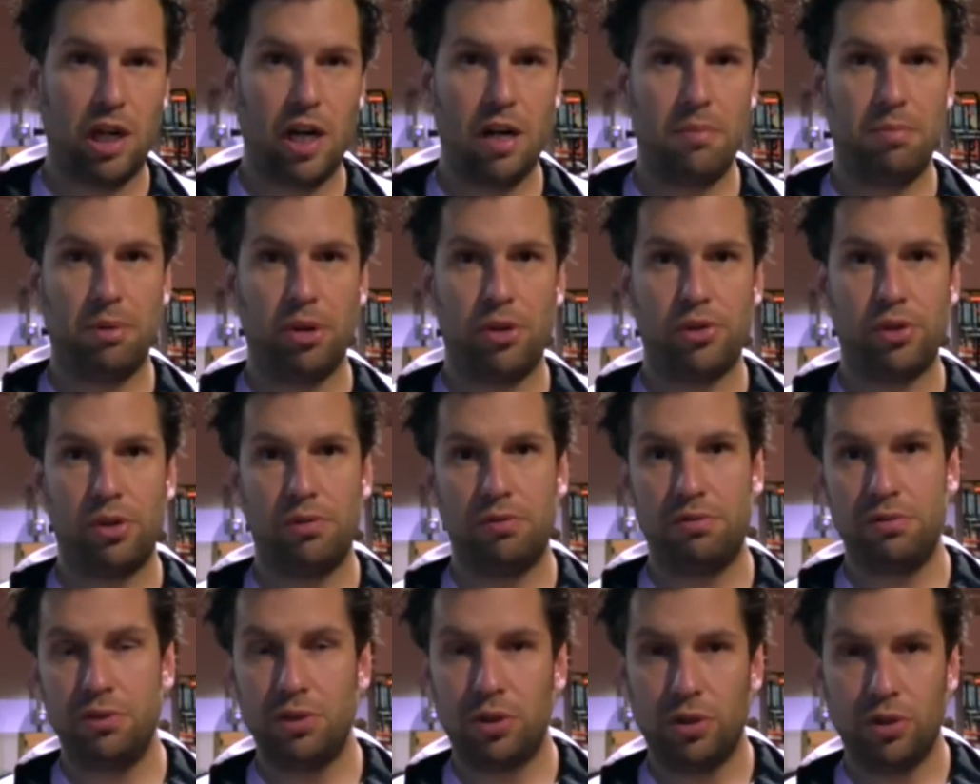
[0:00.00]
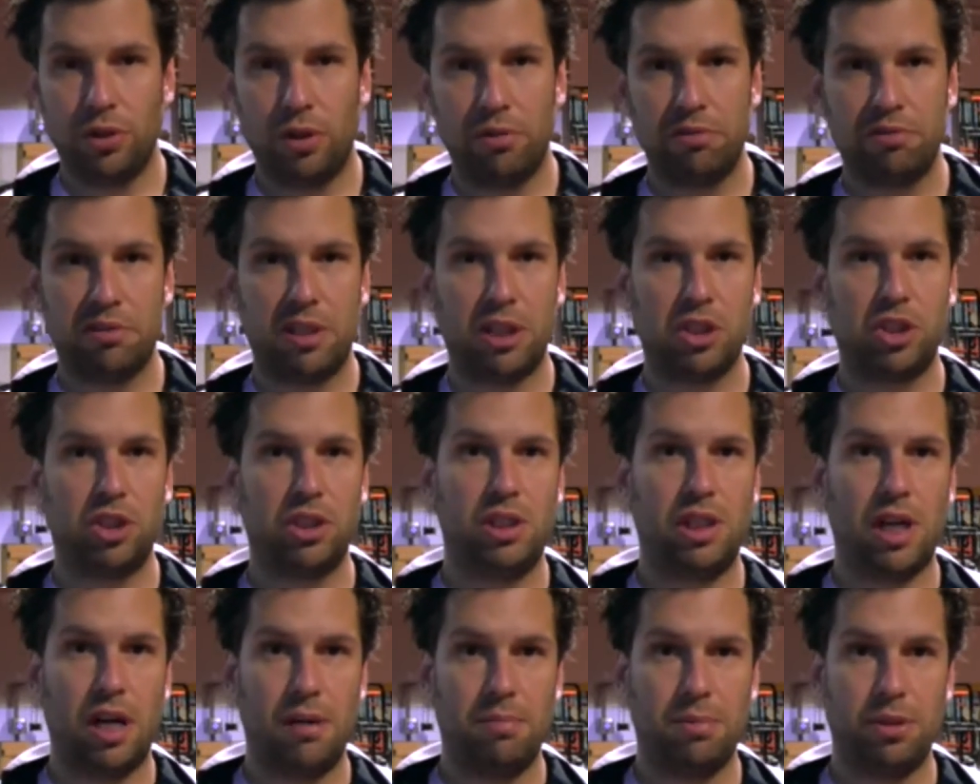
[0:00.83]
hypertrophy or
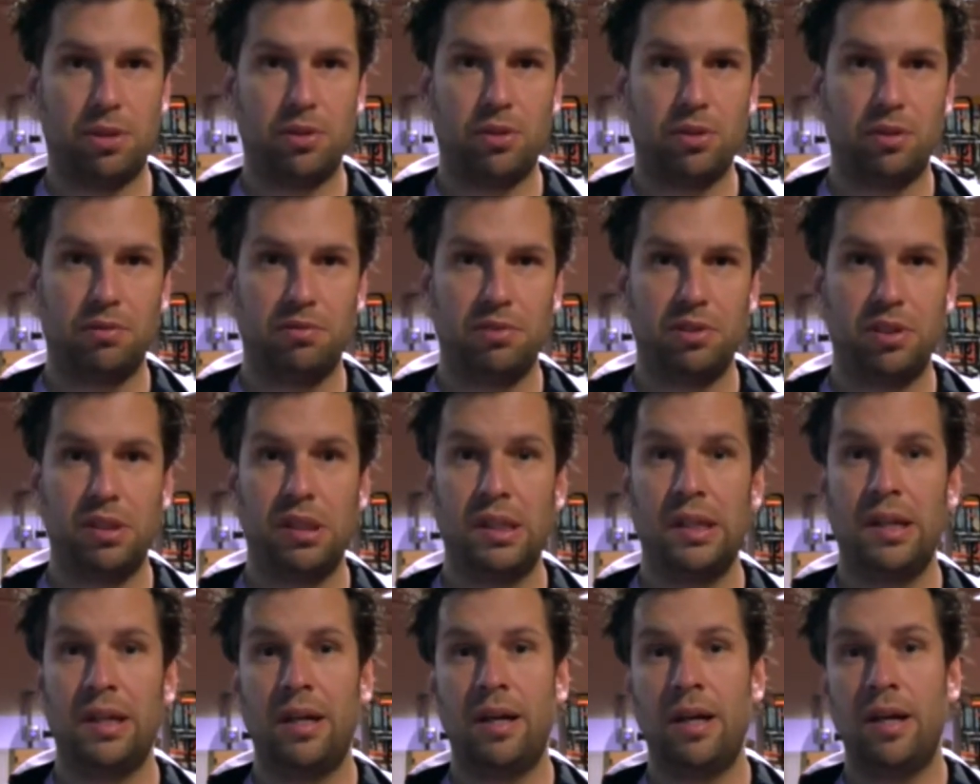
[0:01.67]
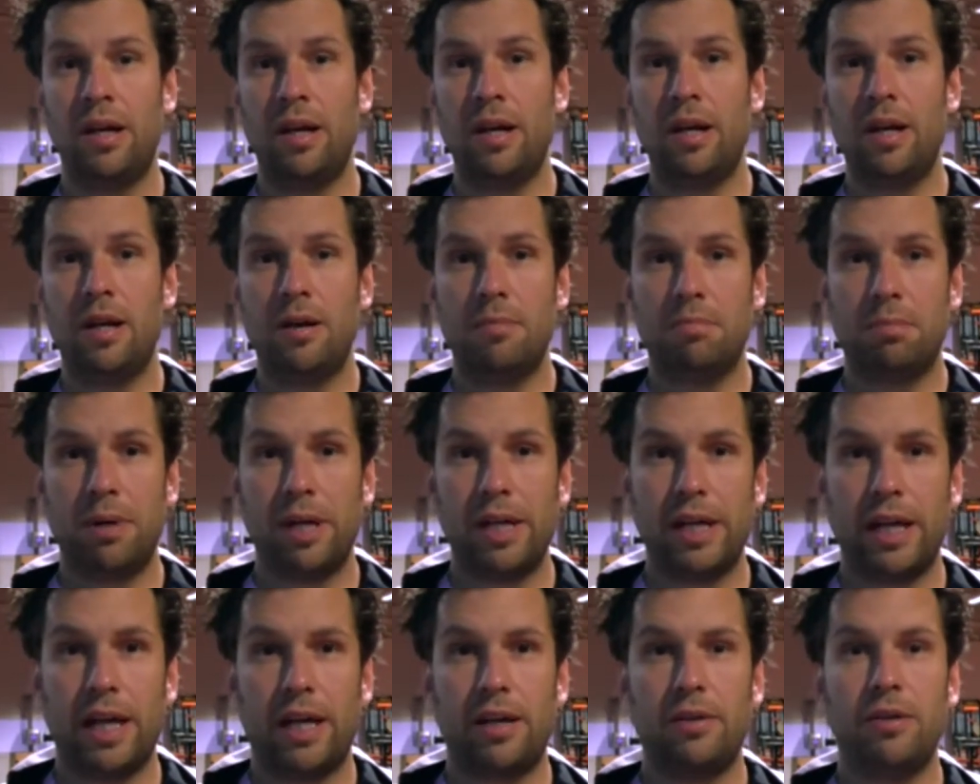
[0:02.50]
non-functional hypertrophy.
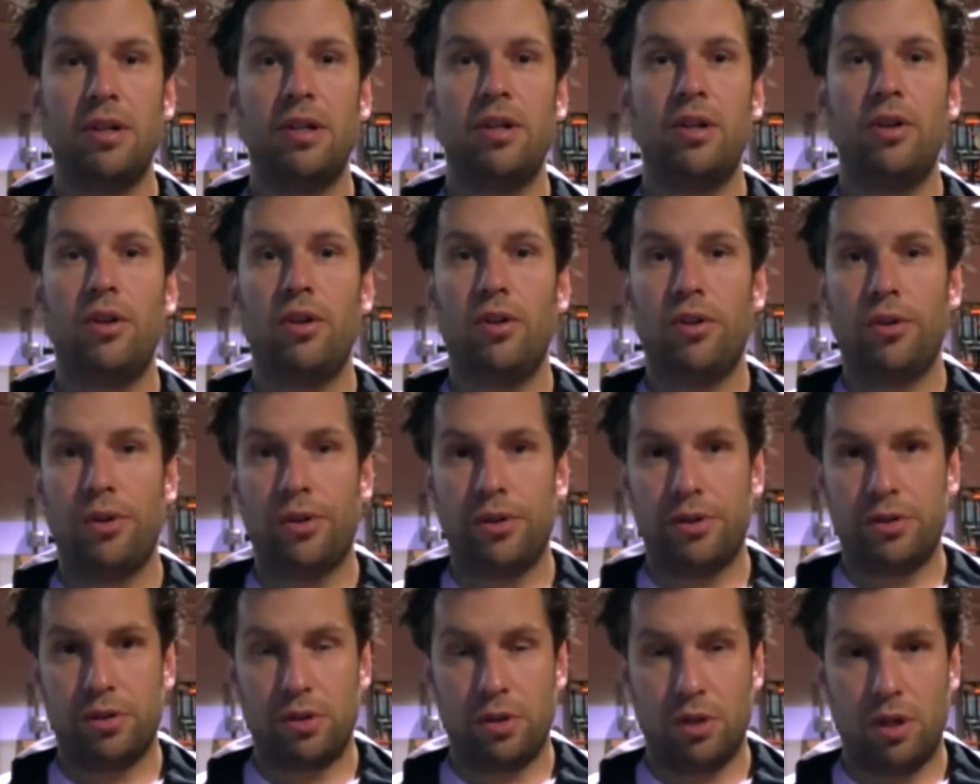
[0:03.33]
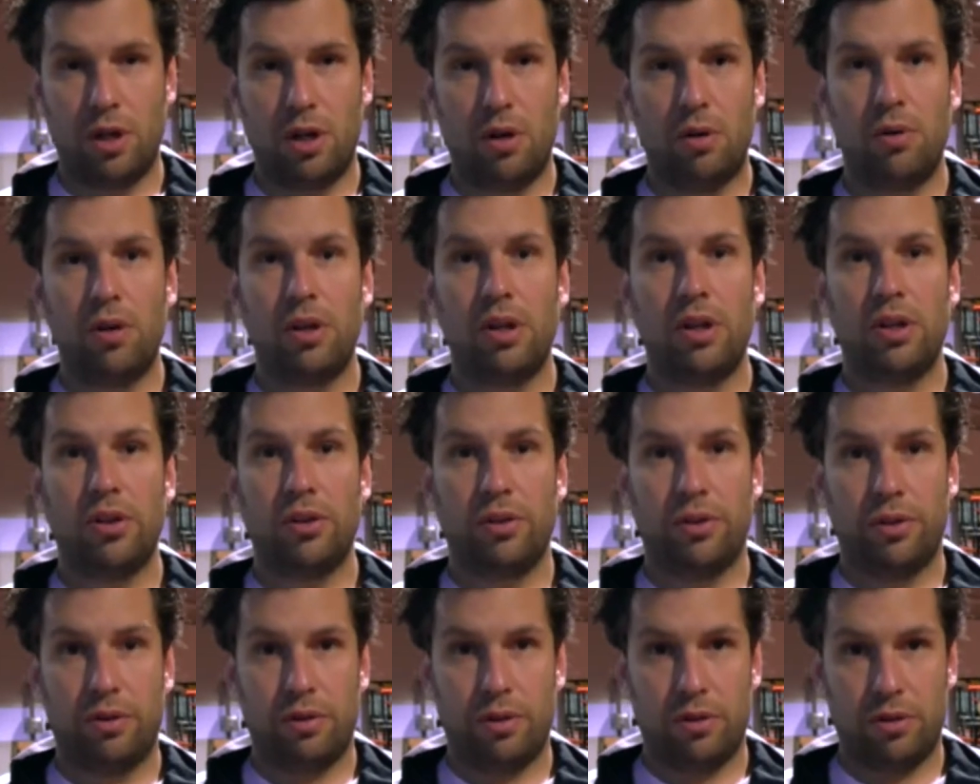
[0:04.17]
But again, you know,
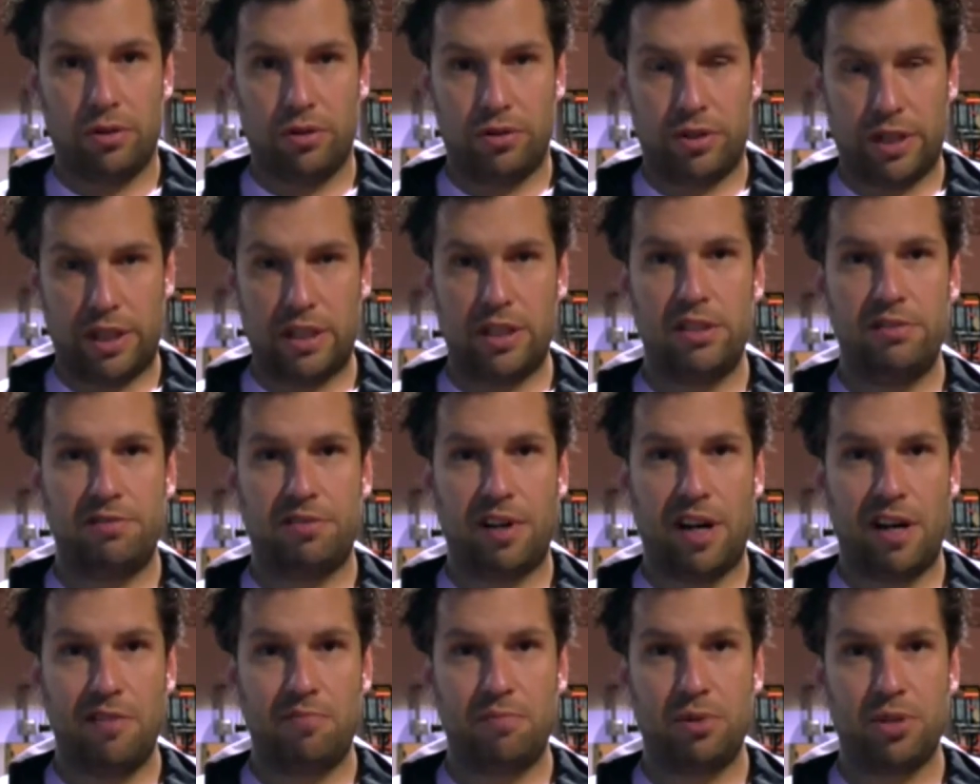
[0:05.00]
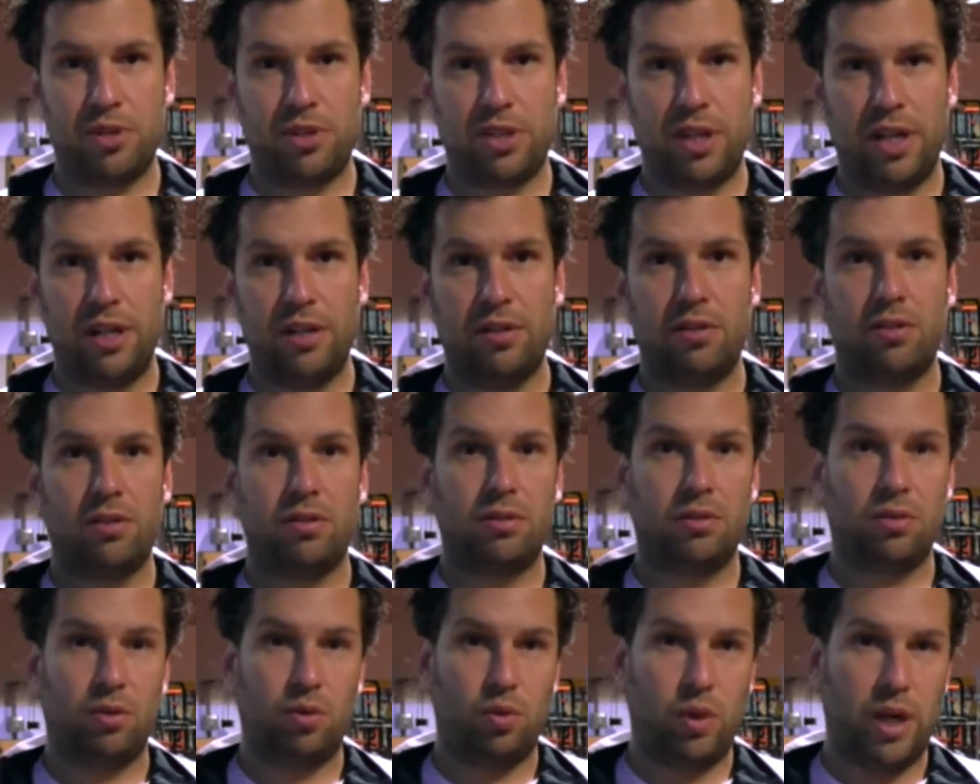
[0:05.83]
65%
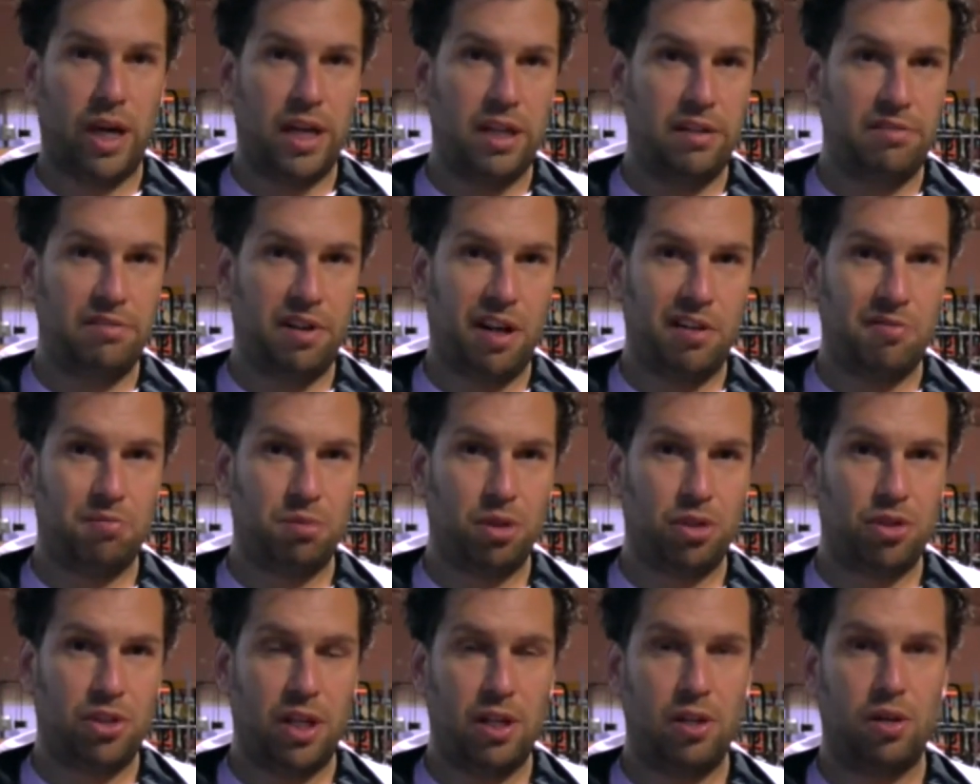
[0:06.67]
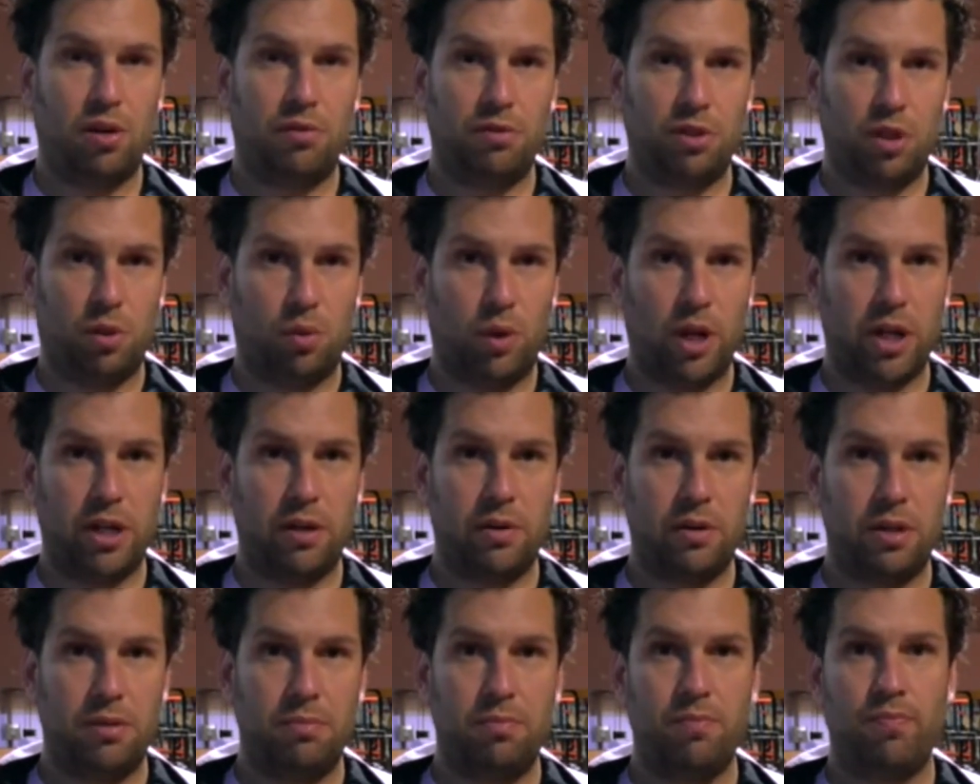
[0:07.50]
to 85% of your 1
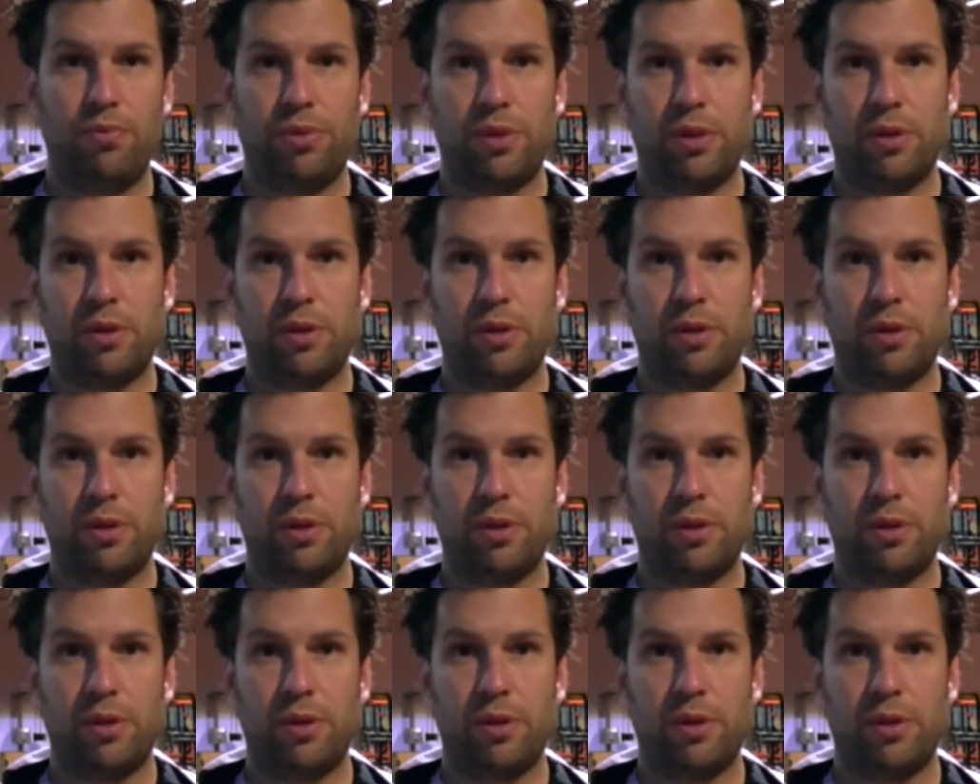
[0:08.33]
RM,